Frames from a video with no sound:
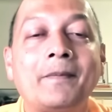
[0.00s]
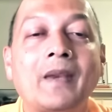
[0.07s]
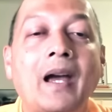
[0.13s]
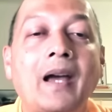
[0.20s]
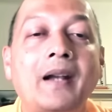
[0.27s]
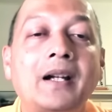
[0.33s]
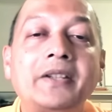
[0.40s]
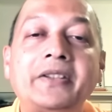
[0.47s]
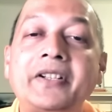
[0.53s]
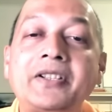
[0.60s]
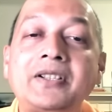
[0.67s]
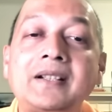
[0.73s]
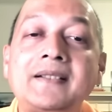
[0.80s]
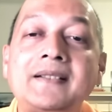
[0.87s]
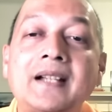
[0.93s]
And
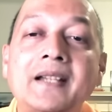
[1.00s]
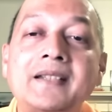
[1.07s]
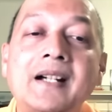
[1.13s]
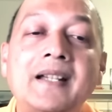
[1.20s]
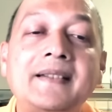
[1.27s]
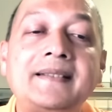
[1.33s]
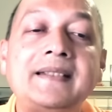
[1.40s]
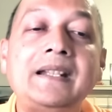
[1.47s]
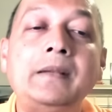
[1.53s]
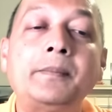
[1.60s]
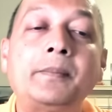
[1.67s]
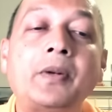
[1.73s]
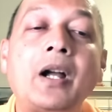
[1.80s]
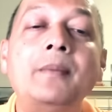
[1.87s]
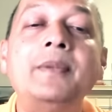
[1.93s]
Adrishta is and the unseen,
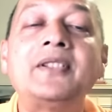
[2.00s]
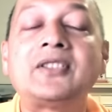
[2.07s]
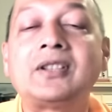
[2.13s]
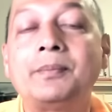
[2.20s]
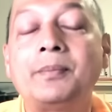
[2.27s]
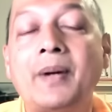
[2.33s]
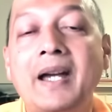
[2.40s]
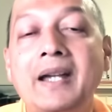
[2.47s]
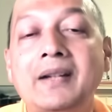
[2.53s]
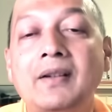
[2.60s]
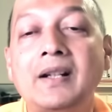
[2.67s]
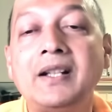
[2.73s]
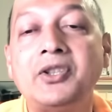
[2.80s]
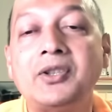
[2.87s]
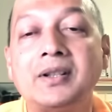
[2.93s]
promised by
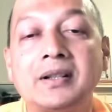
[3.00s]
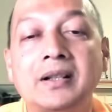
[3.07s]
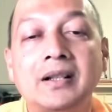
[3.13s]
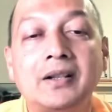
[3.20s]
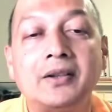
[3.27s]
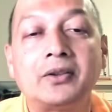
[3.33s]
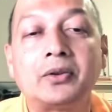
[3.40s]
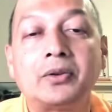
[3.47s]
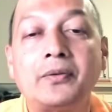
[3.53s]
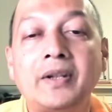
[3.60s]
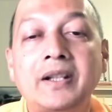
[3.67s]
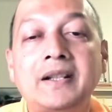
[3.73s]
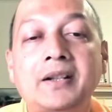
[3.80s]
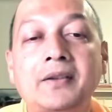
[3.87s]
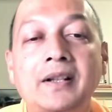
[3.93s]
religion. So the
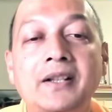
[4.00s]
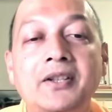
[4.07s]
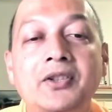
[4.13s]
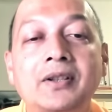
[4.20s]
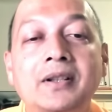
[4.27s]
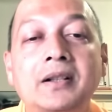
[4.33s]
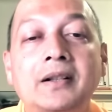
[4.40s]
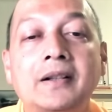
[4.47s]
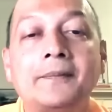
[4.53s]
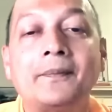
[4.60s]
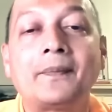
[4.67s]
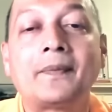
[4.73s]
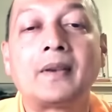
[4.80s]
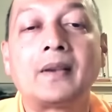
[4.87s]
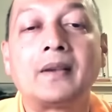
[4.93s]
Vedic religion,
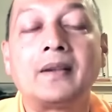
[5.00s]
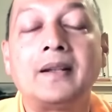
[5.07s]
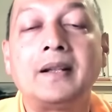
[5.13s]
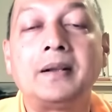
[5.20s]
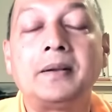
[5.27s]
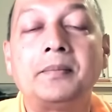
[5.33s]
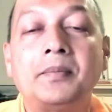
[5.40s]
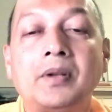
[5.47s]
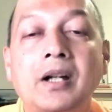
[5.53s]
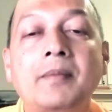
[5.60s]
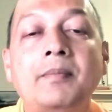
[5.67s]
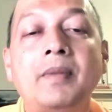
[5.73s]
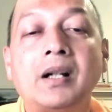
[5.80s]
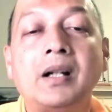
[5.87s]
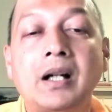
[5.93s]
the
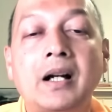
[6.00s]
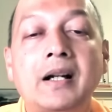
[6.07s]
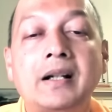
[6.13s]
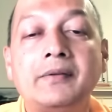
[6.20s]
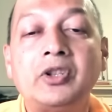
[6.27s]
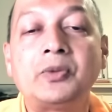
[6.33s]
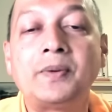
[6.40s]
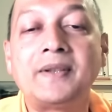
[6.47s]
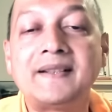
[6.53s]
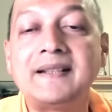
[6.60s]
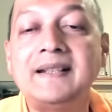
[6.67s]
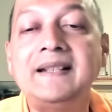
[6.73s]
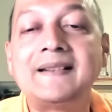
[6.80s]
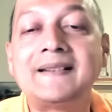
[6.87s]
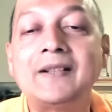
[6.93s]
Karma Kanda, which
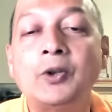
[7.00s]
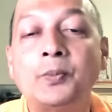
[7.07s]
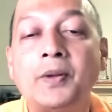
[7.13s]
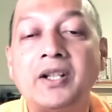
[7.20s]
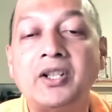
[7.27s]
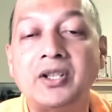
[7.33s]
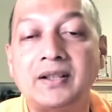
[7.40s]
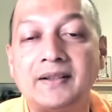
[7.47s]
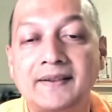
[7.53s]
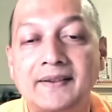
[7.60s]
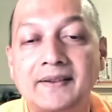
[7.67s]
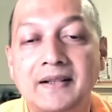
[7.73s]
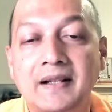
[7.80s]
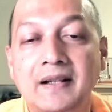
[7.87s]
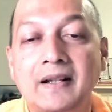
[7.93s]
precedes the Upanishads,
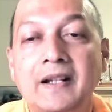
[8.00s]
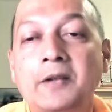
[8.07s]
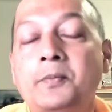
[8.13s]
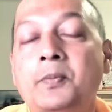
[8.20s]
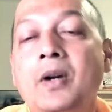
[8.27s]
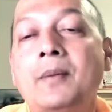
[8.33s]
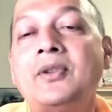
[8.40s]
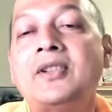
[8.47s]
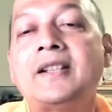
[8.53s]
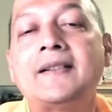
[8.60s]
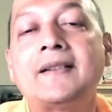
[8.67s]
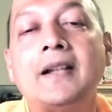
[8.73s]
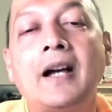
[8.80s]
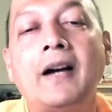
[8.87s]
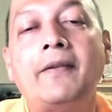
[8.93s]
it
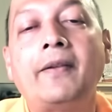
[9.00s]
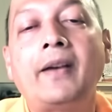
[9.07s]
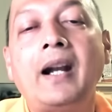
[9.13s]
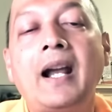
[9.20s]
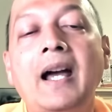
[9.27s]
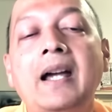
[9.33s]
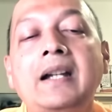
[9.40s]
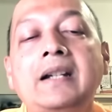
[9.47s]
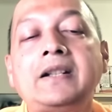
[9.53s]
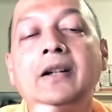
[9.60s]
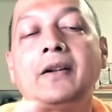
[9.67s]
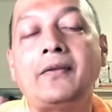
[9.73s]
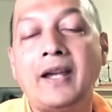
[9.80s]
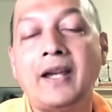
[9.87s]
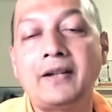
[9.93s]
promises a variety
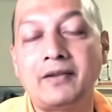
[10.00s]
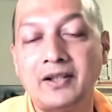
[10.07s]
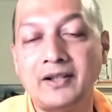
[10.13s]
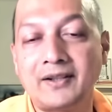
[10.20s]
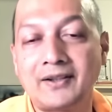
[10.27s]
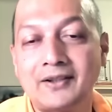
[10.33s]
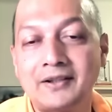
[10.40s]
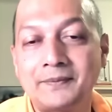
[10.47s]
of heavens.